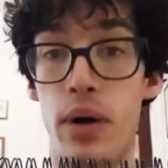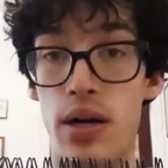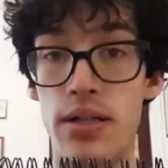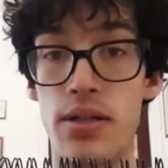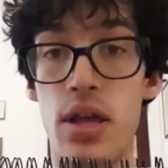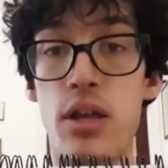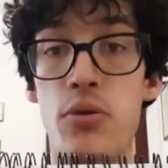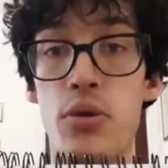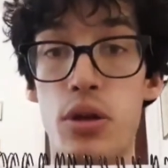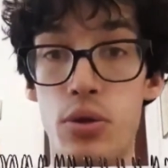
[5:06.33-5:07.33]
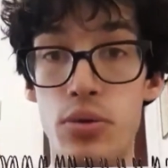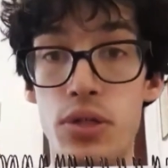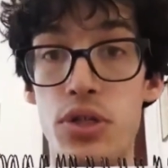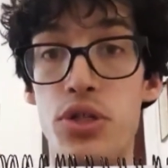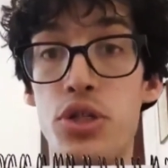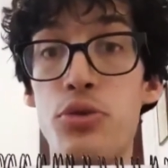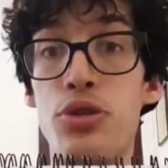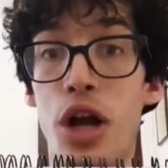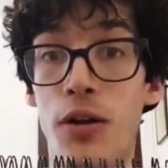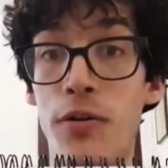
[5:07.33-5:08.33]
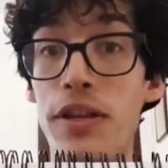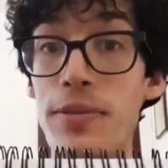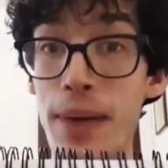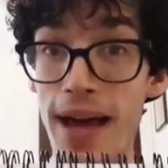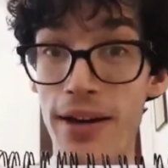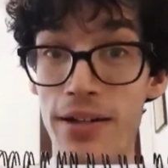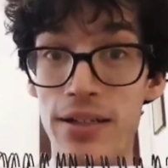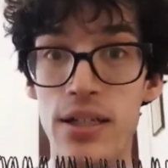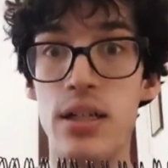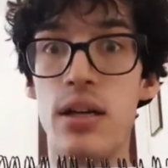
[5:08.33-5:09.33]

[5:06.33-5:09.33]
balls that you use to juggle this pattern.